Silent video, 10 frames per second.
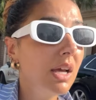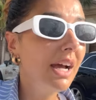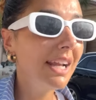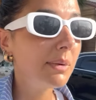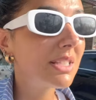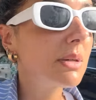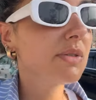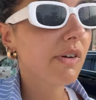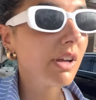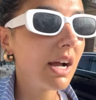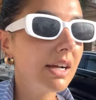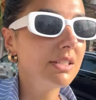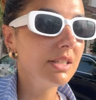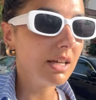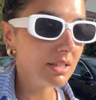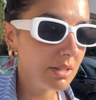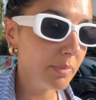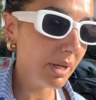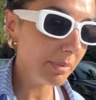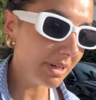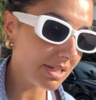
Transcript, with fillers: anyways, that was very kind and that's made my